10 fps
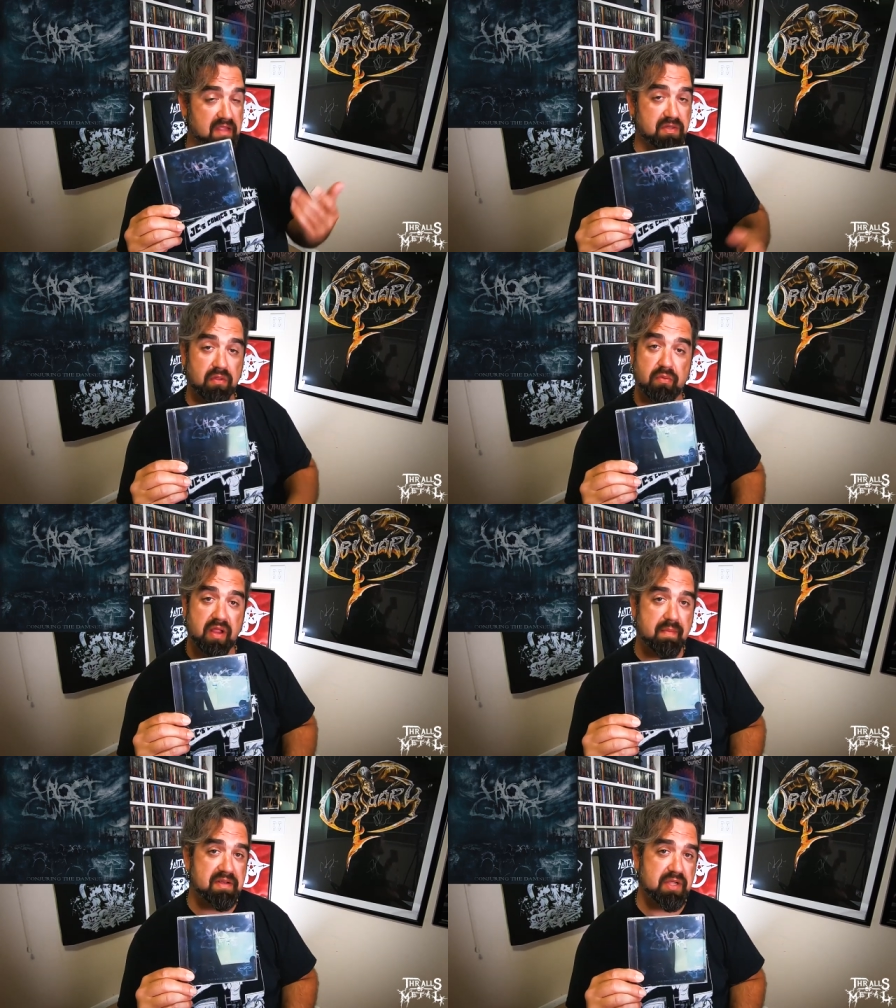certainly
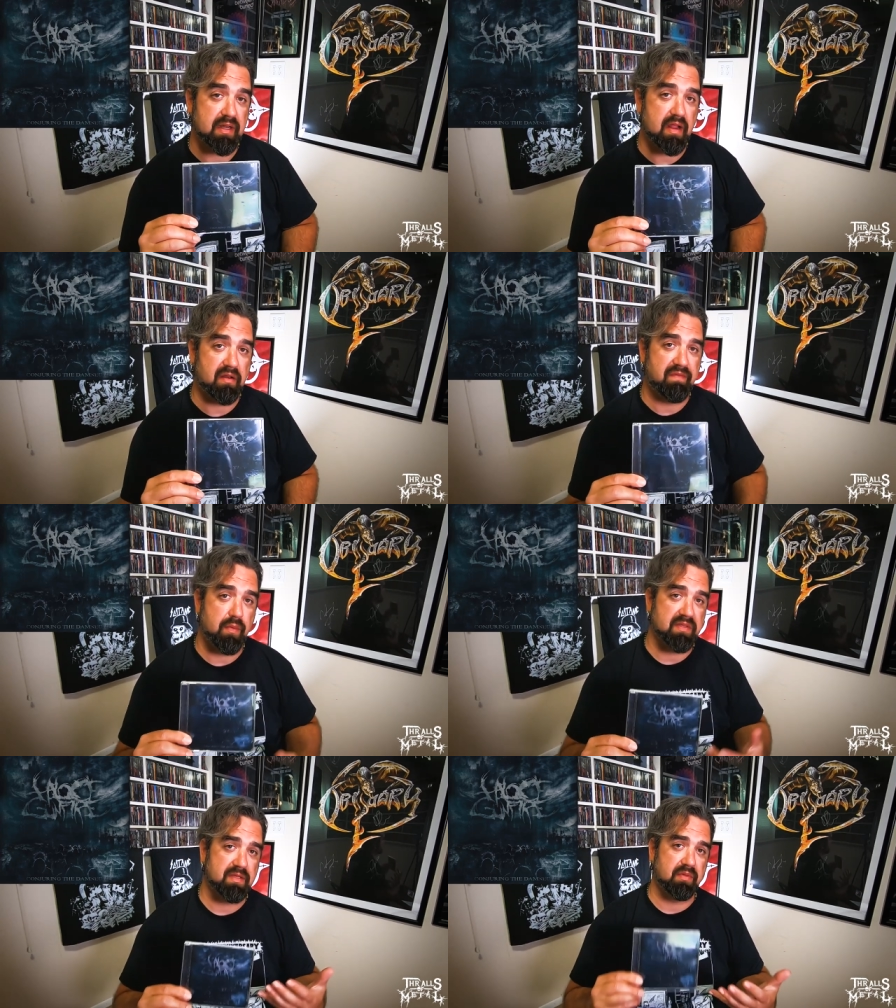recommend checking it out if you
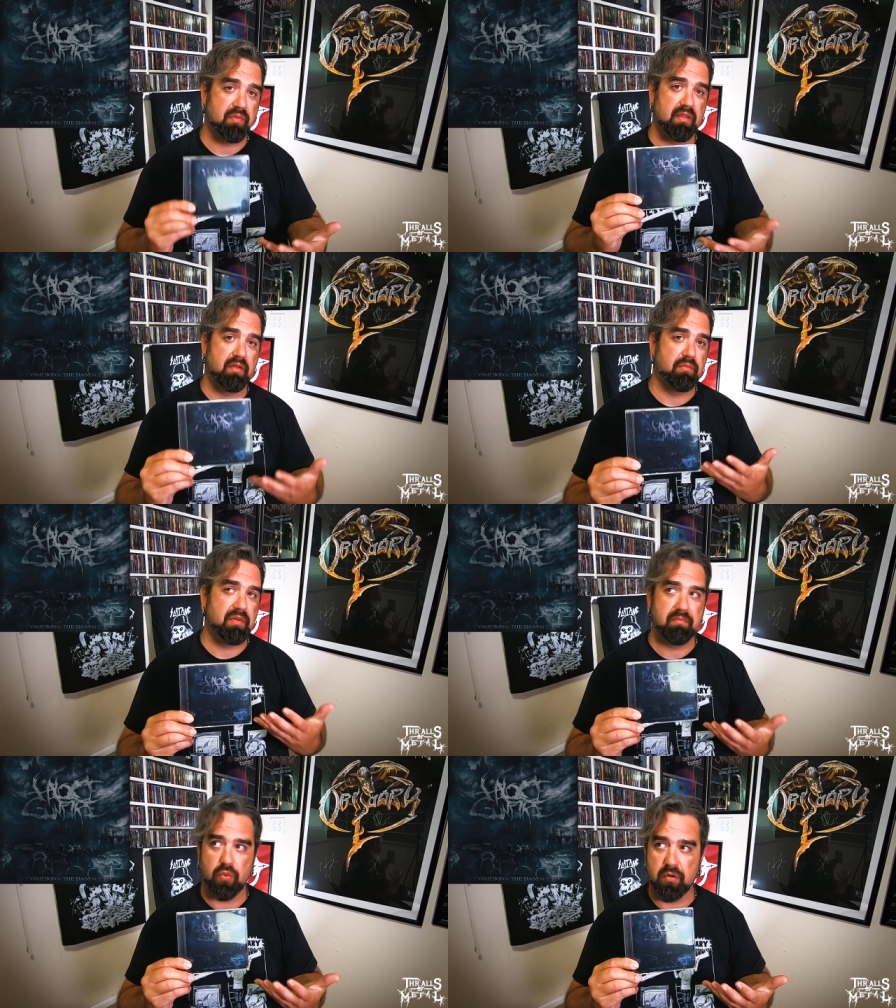want something with a little
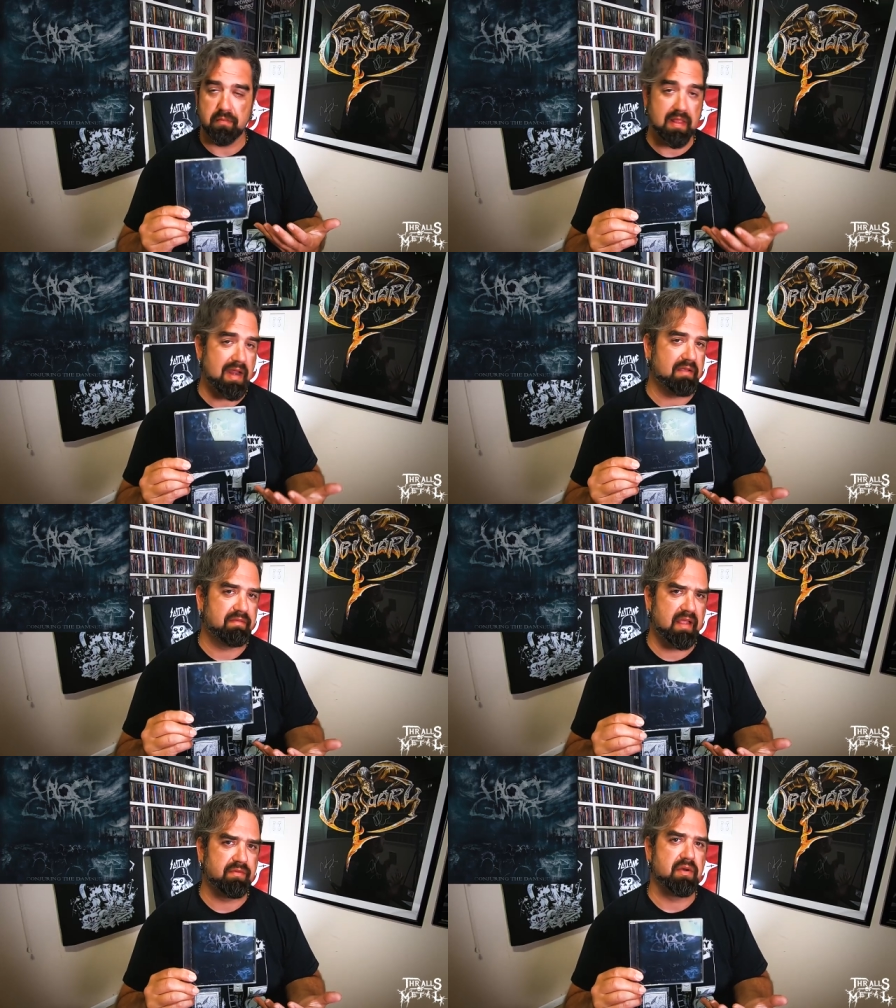bit more melodic
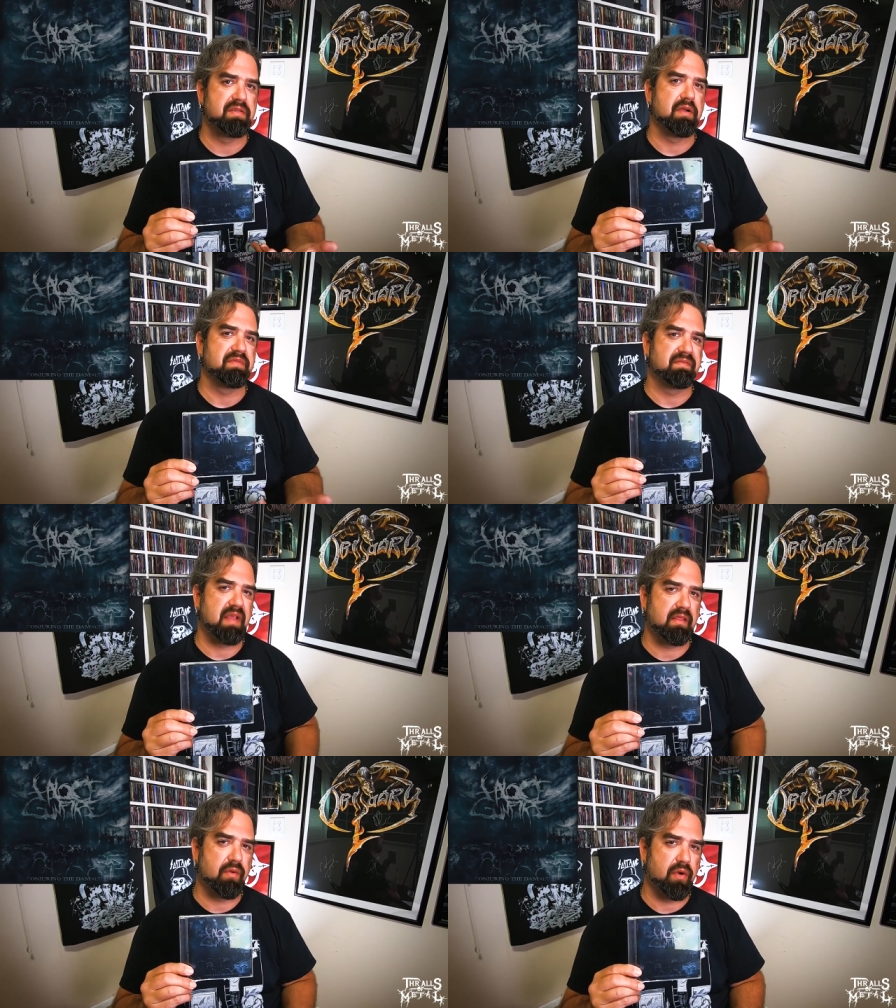flavor in terms of
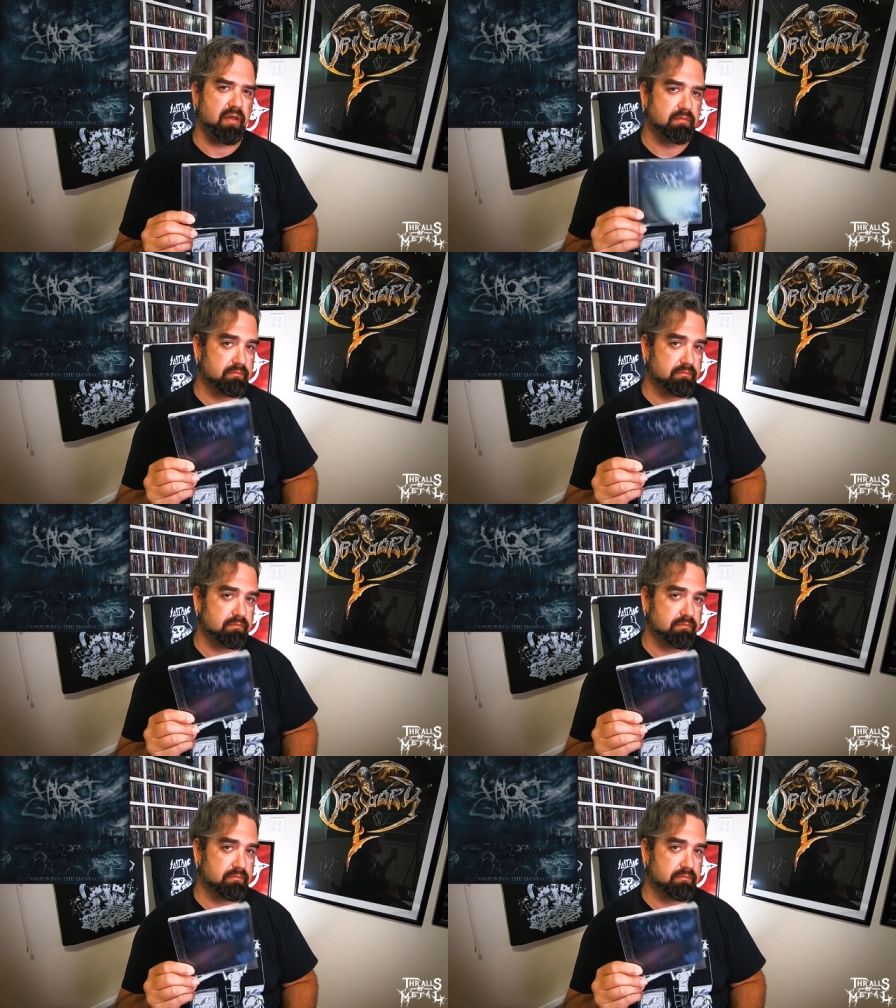deathcore.